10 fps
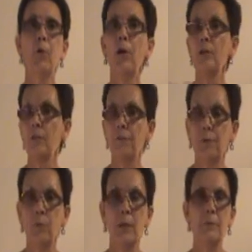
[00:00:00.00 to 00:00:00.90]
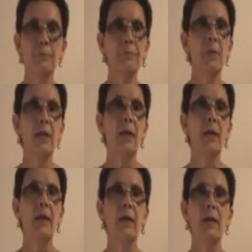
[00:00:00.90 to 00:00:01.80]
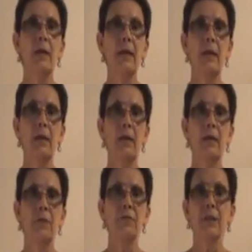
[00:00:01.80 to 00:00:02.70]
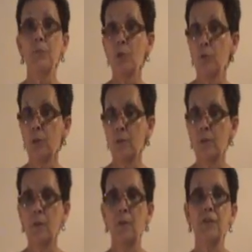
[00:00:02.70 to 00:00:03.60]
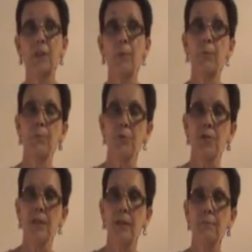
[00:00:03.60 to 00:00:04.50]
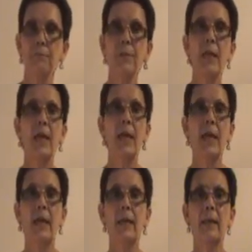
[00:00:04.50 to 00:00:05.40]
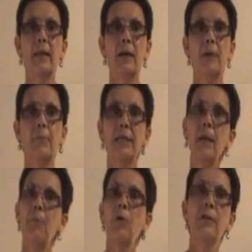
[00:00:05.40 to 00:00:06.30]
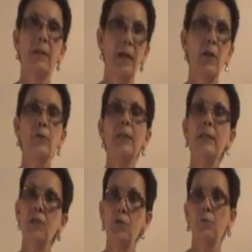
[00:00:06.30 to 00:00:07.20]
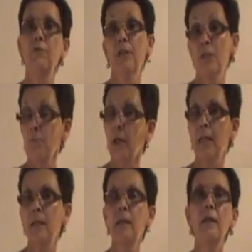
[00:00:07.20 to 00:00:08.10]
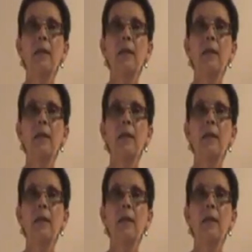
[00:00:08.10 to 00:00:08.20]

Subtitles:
partner, if you will, of some sort, of some percent. And but that partner not only needs to invest money,